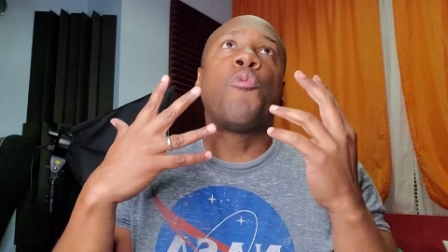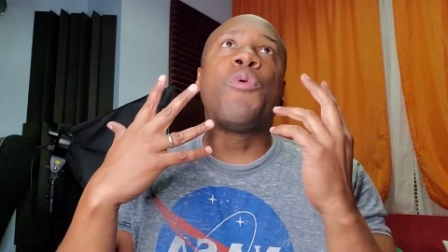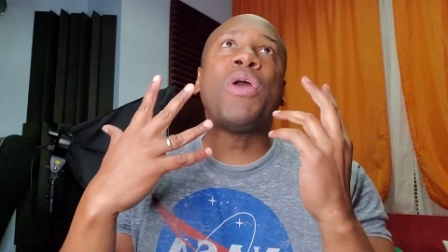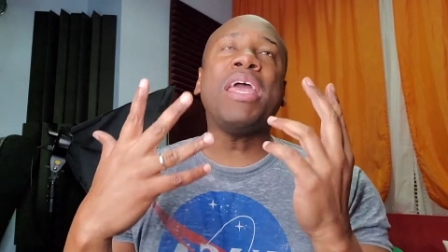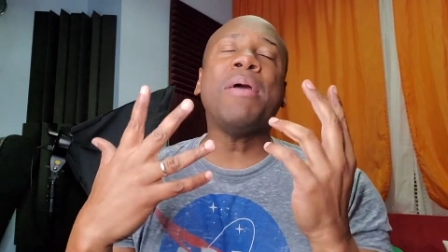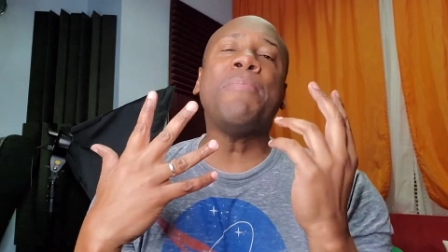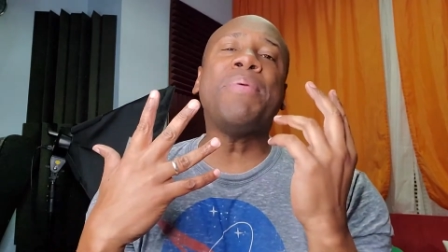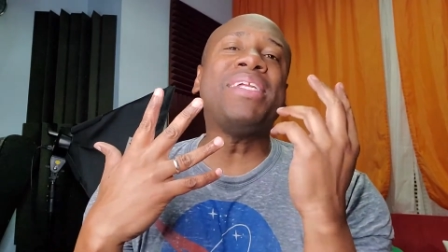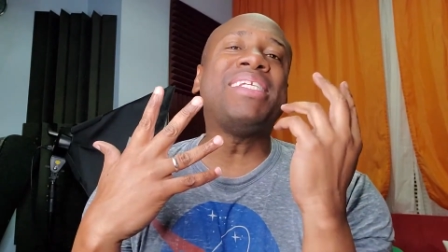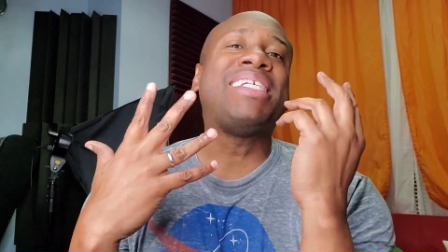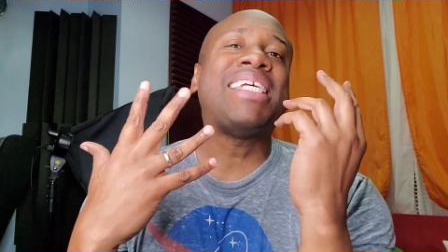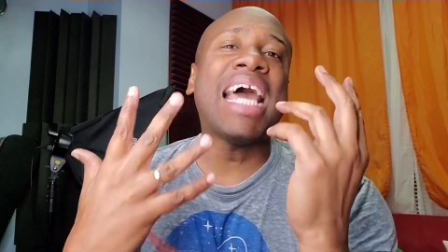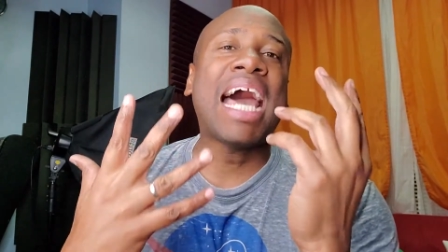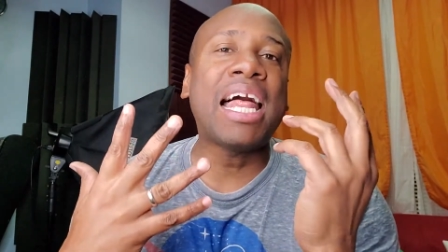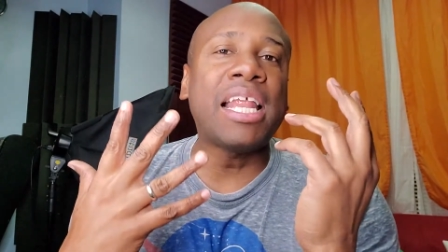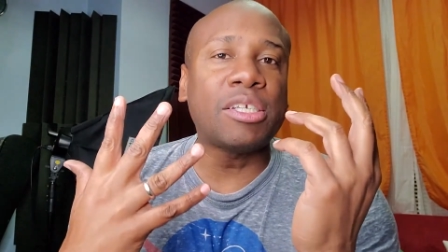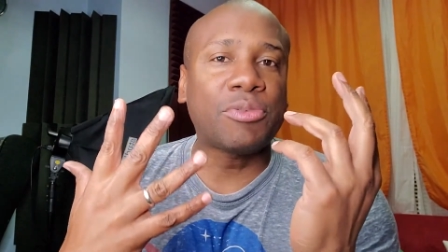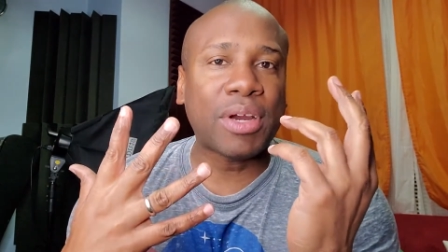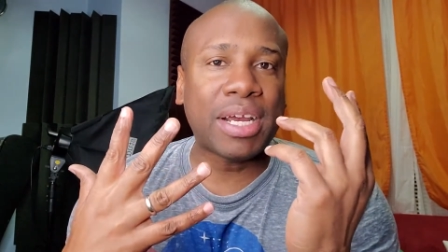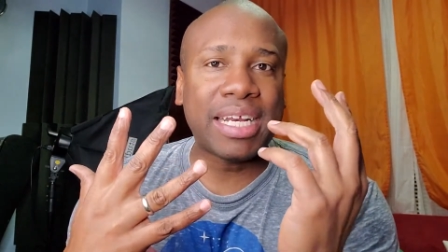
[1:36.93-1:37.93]
We have been
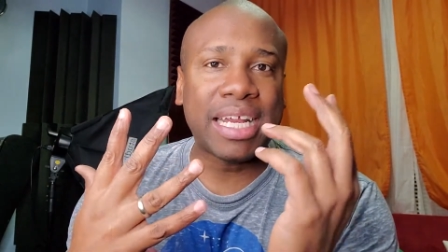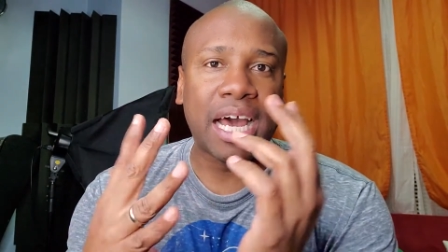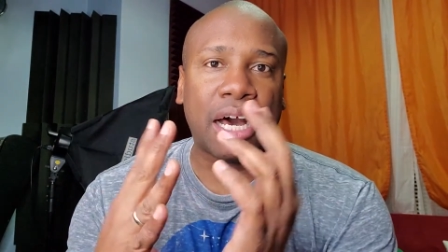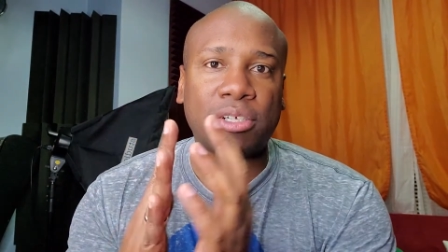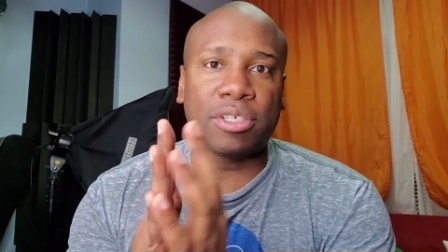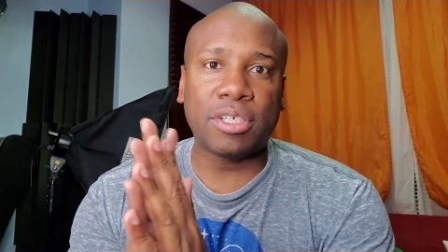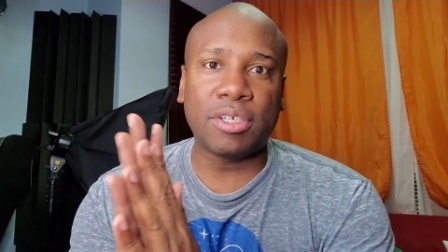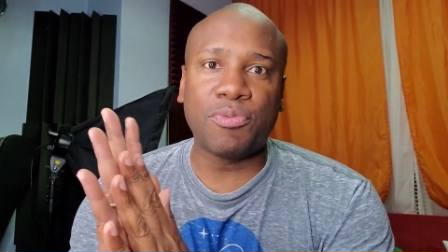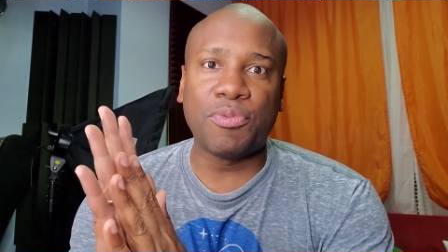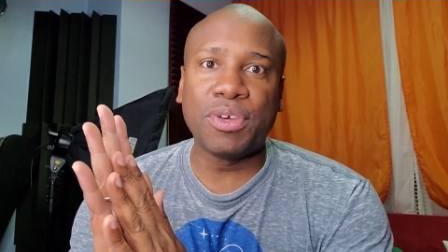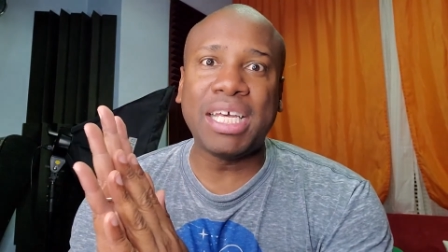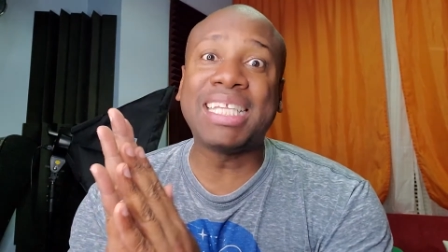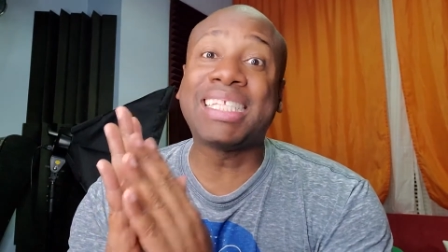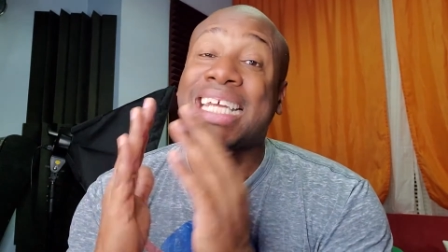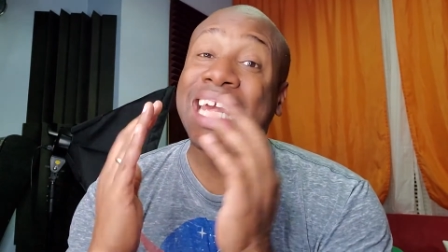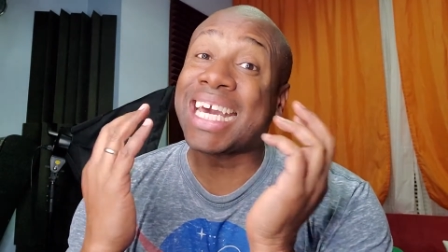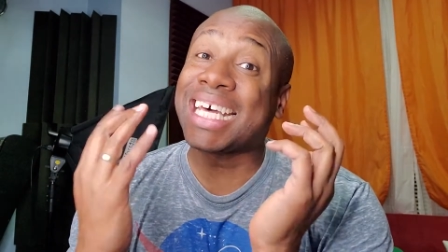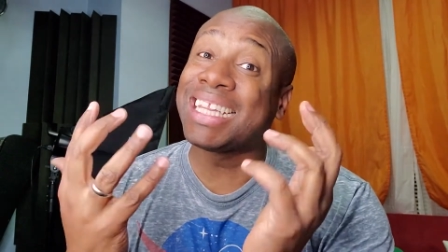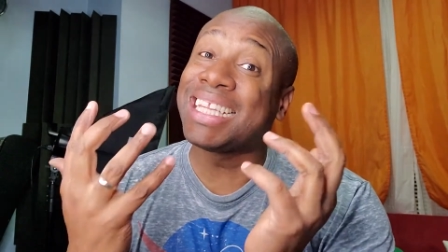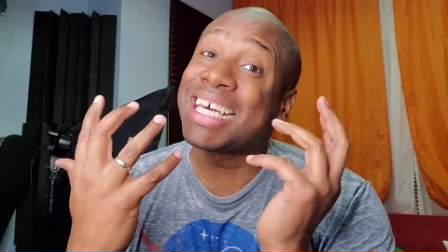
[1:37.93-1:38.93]
challenged right now to really
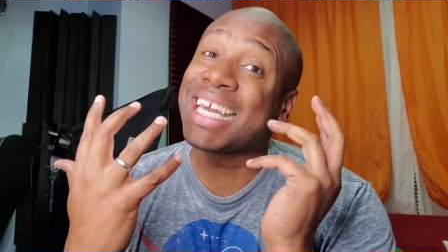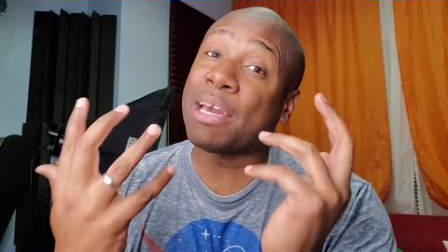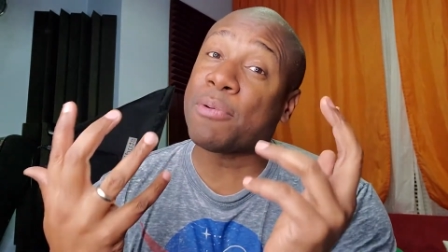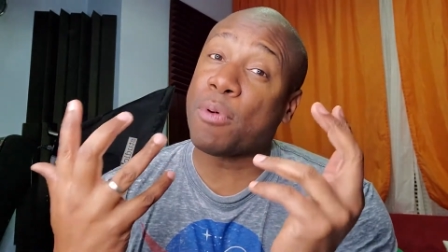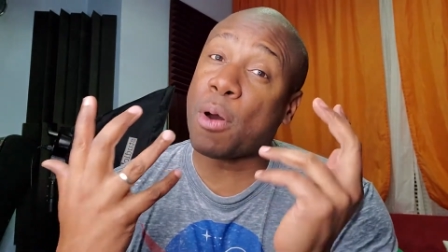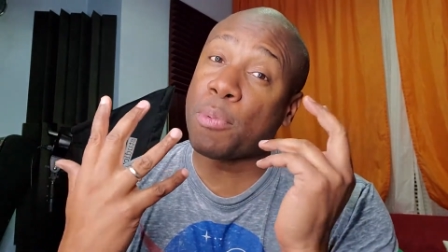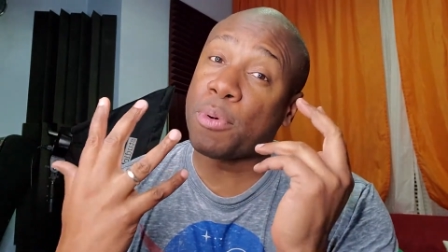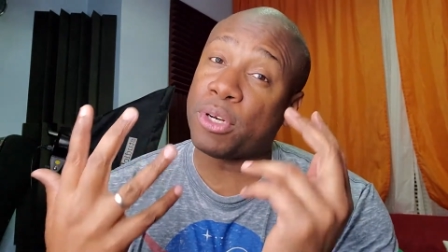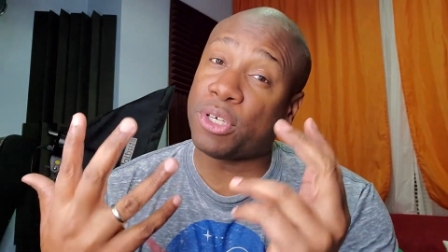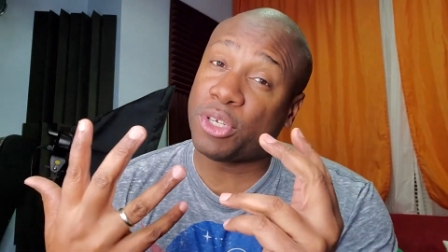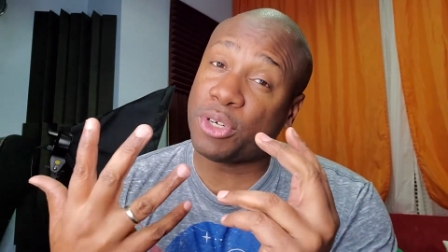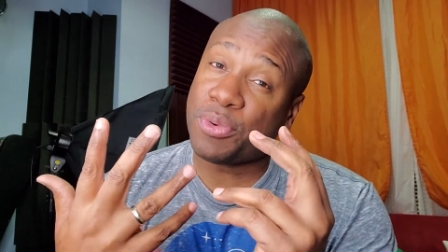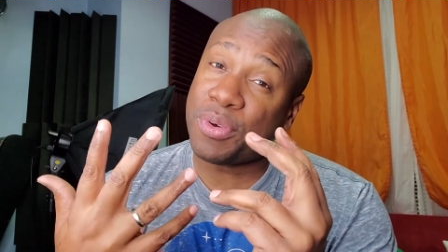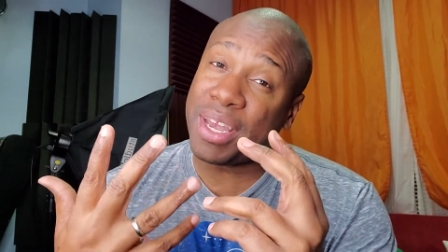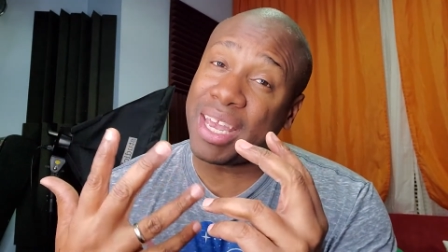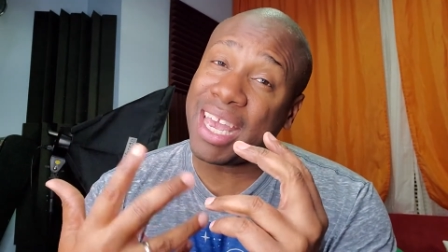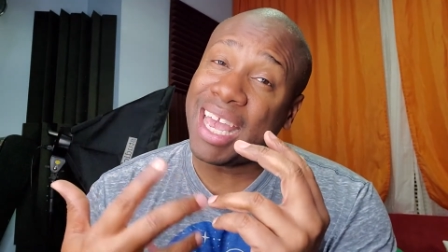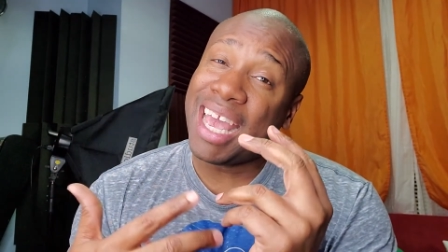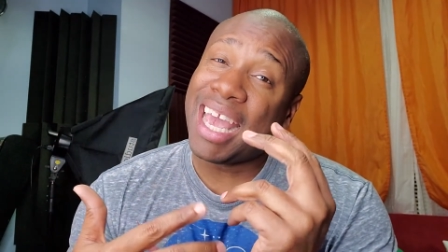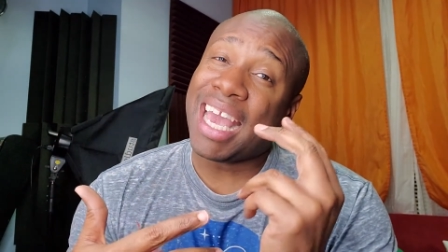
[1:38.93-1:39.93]
take a look at what we're
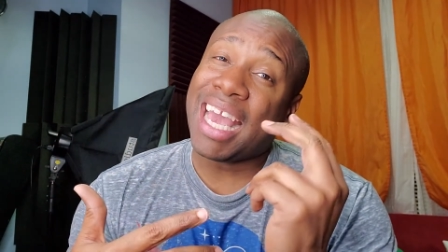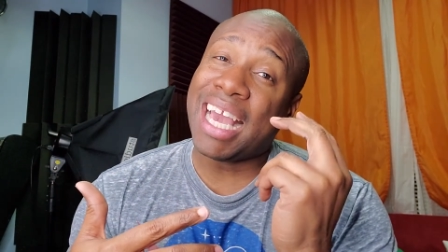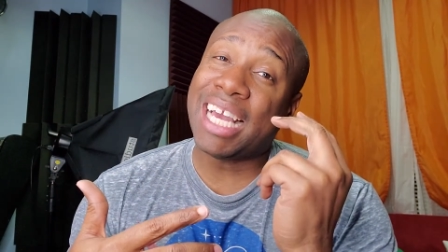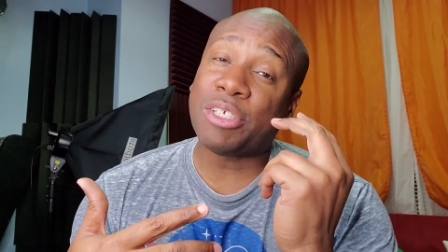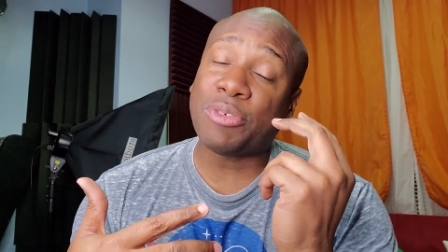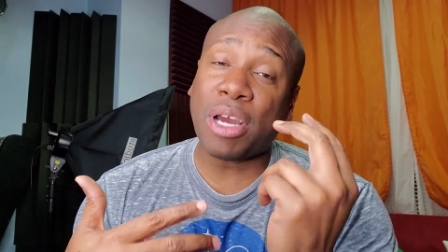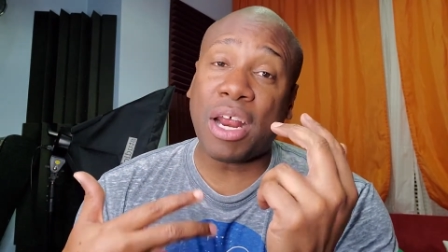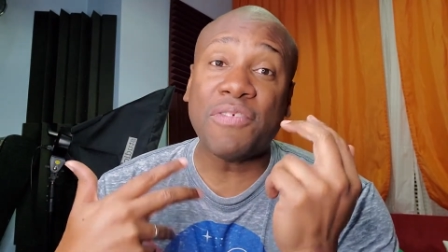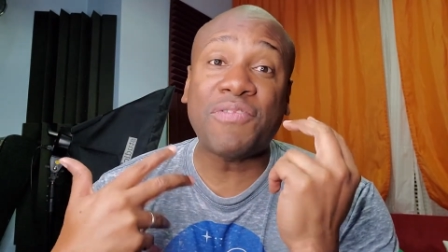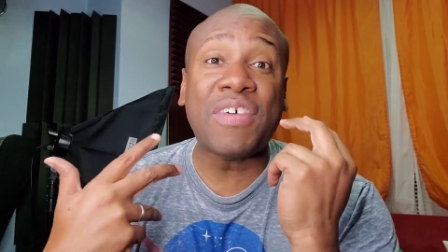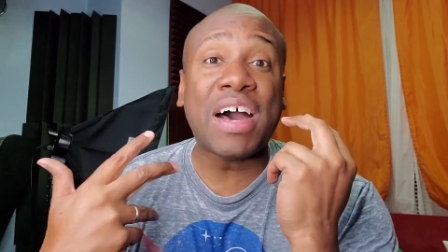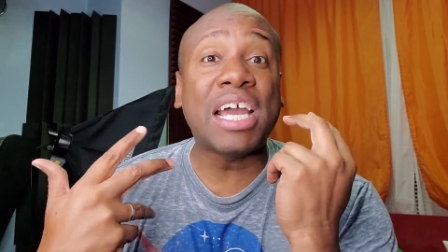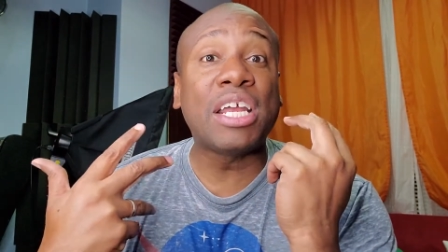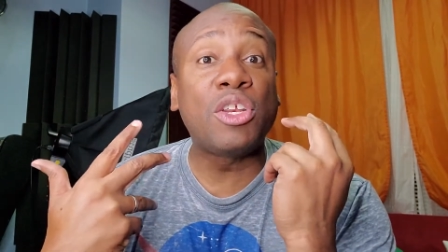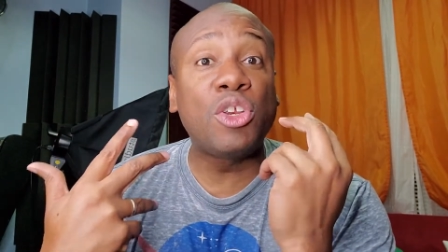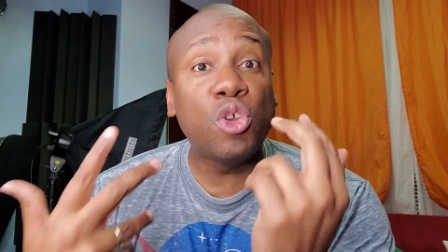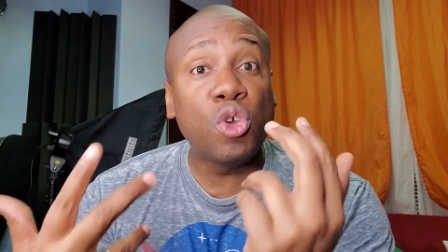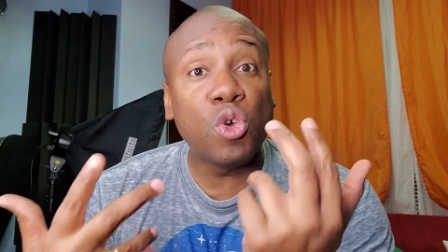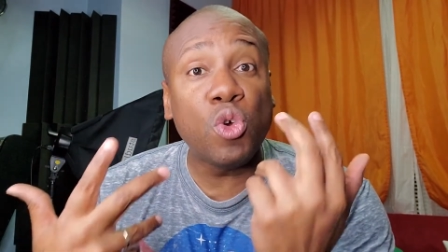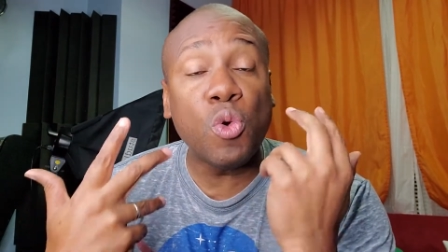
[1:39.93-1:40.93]
doing and try to
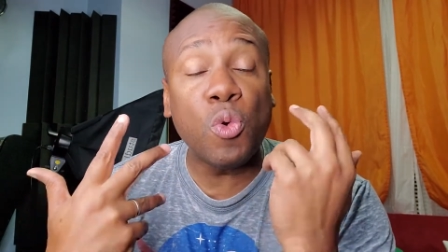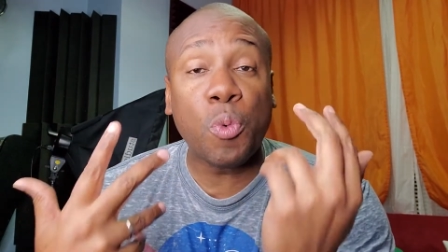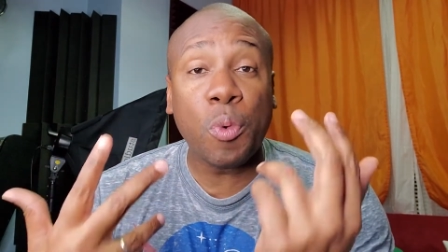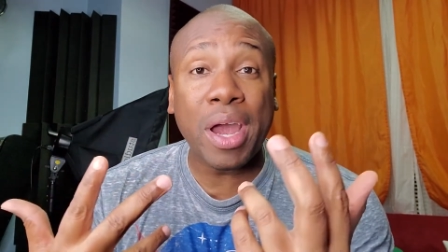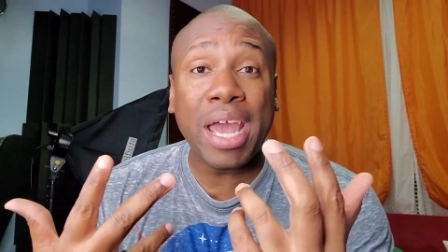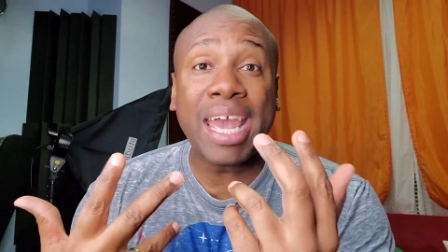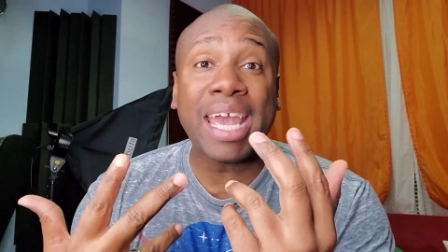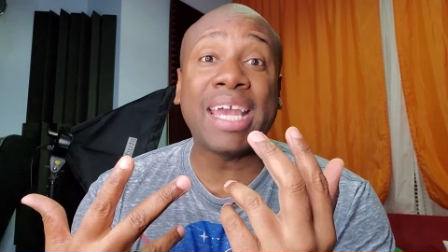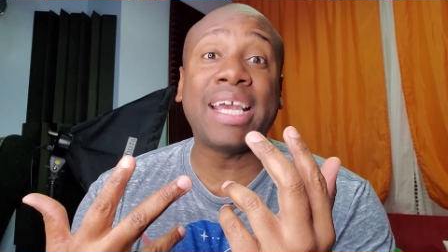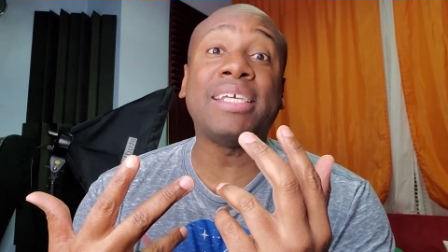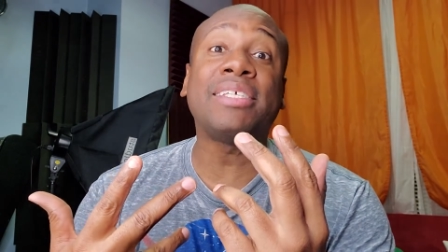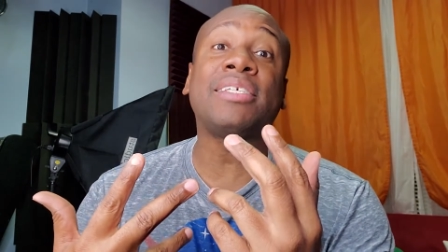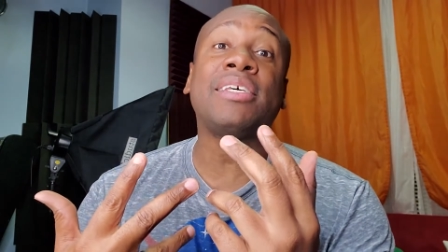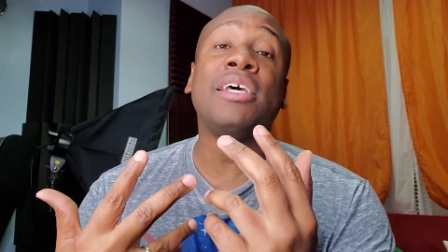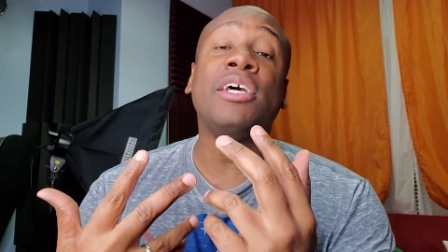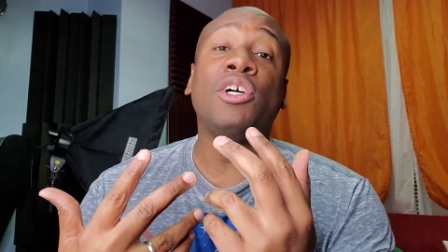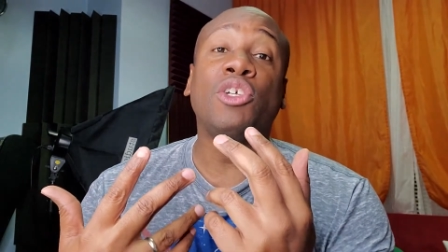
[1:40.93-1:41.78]
find new ways